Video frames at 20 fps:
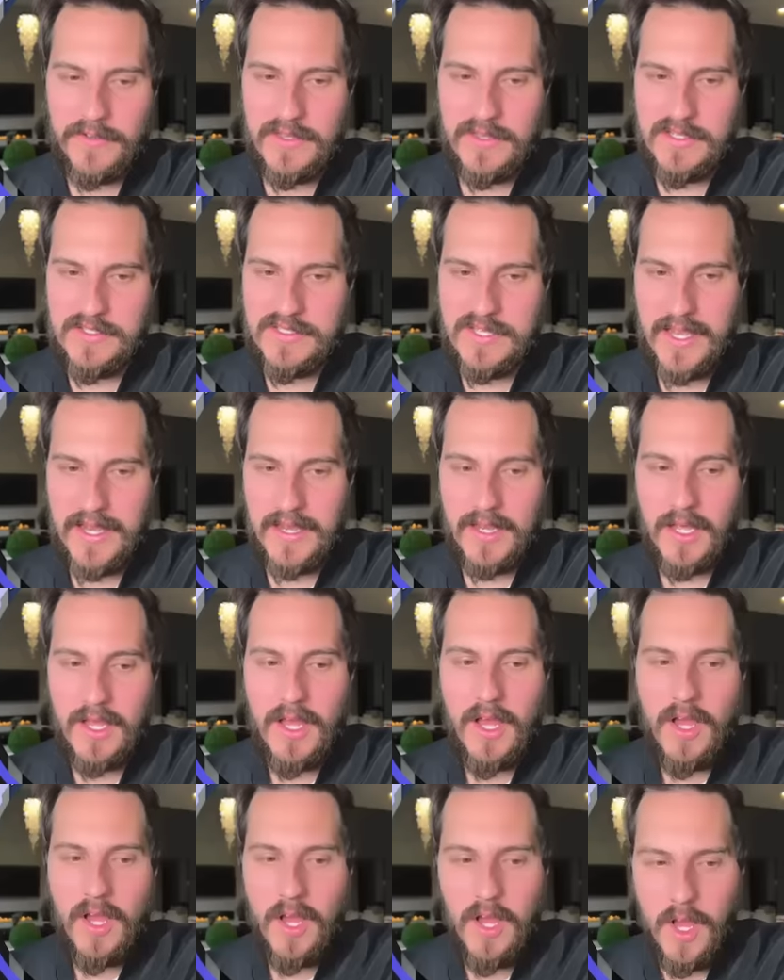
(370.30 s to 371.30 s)
than saying,
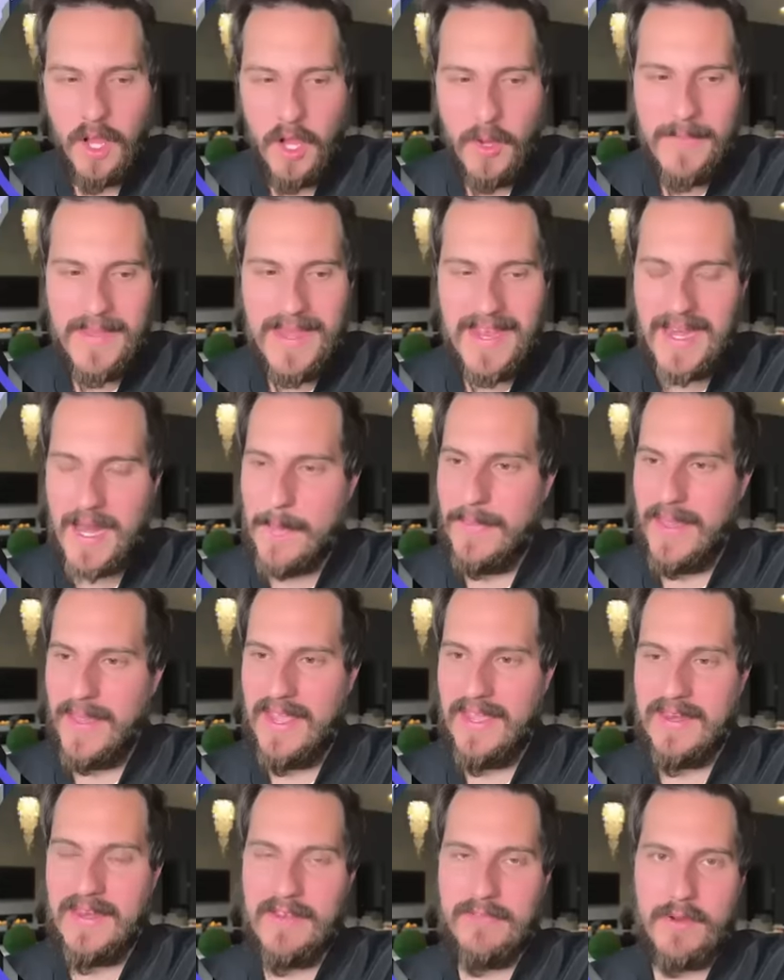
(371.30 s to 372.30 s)
oh man, I
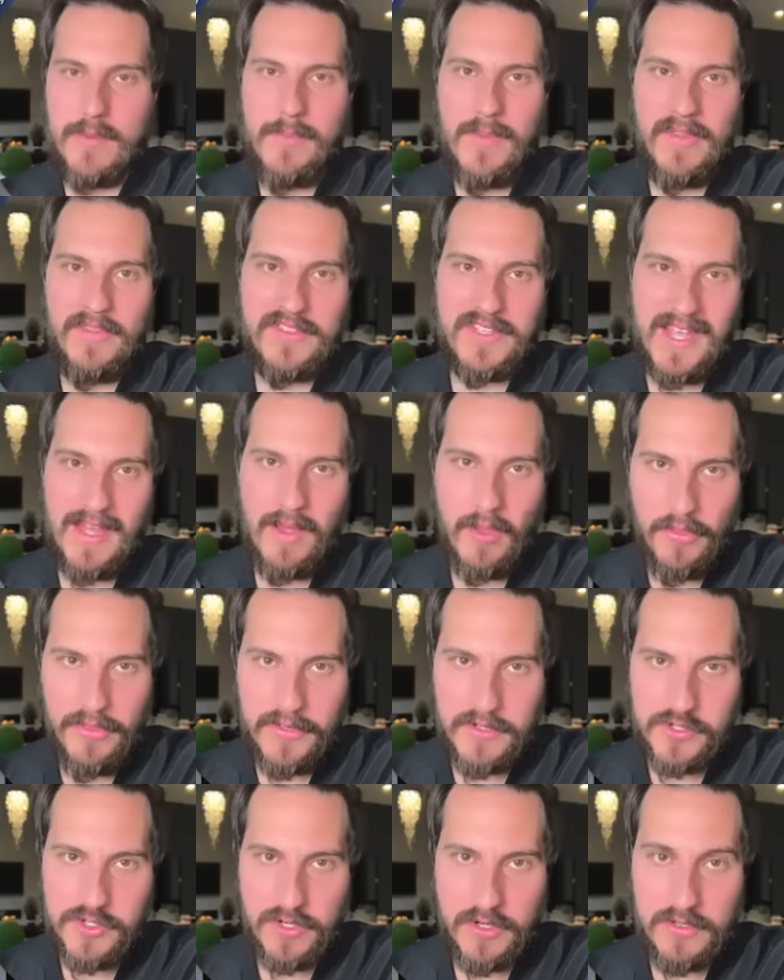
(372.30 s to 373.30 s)
pay in every month to health
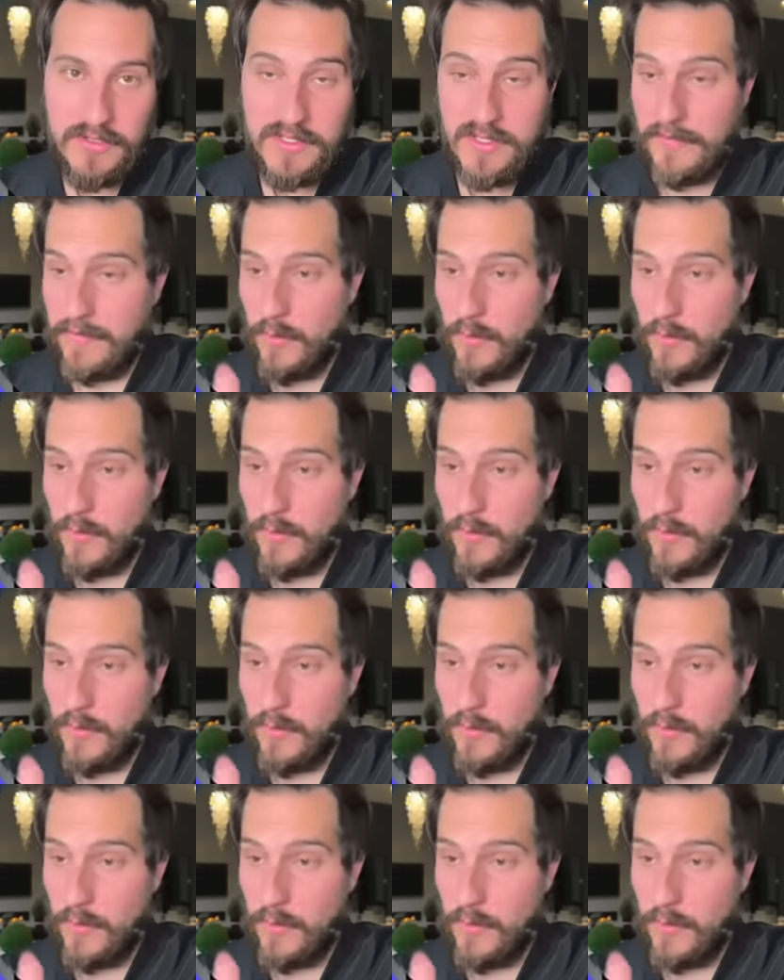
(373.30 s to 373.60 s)
insurance.